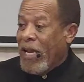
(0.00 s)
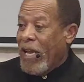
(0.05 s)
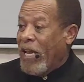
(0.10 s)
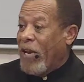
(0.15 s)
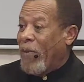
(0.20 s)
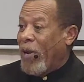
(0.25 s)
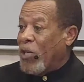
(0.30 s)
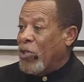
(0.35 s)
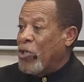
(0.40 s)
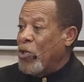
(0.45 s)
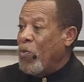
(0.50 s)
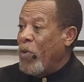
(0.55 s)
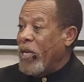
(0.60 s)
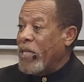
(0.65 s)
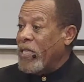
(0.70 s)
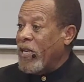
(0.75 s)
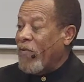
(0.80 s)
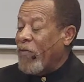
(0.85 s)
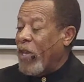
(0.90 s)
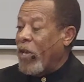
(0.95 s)
And about 2
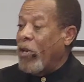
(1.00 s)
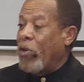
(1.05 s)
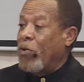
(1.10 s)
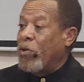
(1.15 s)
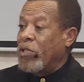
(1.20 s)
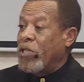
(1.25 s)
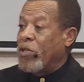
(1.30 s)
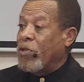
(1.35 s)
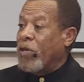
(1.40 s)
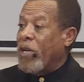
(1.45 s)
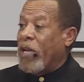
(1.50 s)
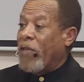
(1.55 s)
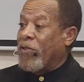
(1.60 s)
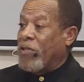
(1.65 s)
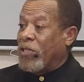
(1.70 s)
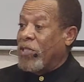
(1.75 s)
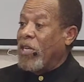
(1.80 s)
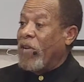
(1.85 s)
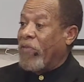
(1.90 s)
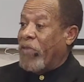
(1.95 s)
weeks after that, the Lord said, okay,
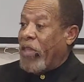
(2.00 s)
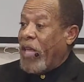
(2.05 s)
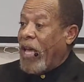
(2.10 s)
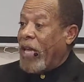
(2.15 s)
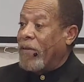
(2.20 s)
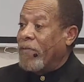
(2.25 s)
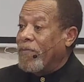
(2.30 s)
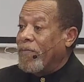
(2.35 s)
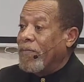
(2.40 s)
there's enough of that.